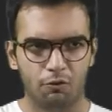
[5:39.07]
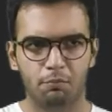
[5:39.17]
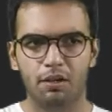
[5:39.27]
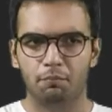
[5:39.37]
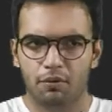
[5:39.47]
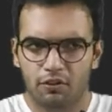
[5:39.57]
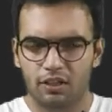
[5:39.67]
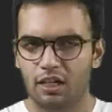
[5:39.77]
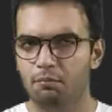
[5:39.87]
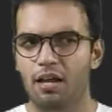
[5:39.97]
will be
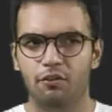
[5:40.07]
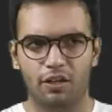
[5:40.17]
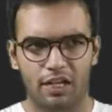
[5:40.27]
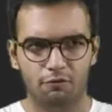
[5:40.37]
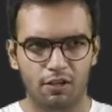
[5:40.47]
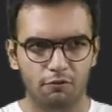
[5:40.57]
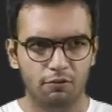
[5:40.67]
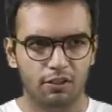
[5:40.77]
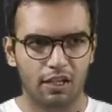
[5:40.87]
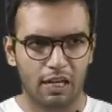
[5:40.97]
represented by sine wave
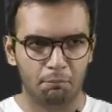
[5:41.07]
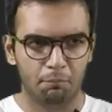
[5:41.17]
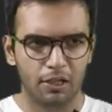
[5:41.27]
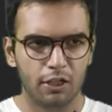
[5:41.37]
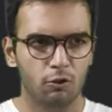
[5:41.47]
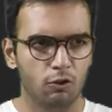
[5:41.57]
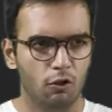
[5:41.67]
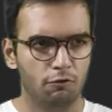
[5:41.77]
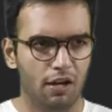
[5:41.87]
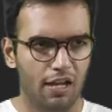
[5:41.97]
with an amplitude
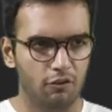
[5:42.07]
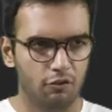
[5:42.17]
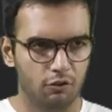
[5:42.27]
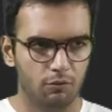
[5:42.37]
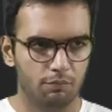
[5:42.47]
of I zero.